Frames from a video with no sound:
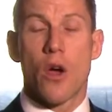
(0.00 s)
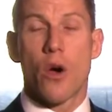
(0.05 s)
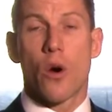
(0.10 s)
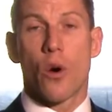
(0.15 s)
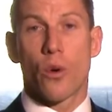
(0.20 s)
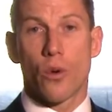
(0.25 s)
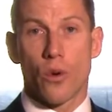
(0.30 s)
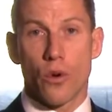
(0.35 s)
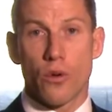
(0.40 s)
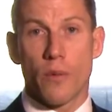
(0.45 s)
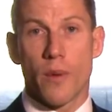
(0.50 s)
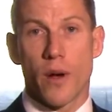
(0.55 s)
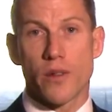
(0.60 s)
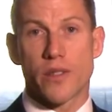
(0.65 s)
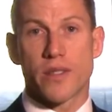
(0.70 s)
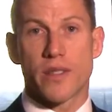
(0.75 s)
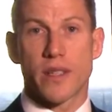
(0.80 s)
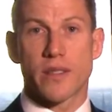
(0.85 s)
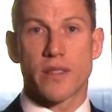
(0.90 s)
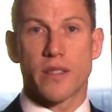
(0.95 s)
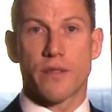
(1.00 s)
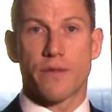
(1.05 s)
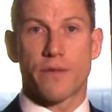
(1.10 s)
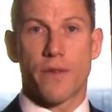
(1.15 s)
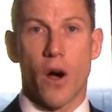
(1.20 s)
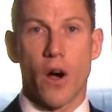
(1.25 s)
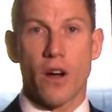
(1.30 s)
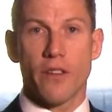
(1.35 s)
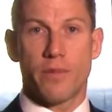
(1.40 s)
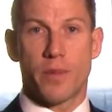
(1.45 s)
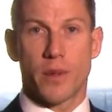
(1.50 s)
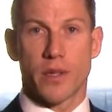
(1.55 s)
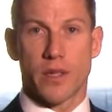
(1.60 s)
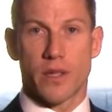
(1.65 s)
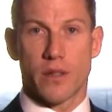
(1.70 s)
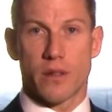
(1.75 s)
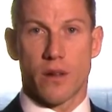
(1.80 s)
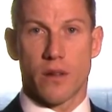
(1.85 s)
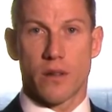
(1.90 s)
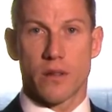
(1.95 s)
or almost $65
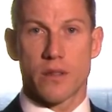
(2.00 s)
billion,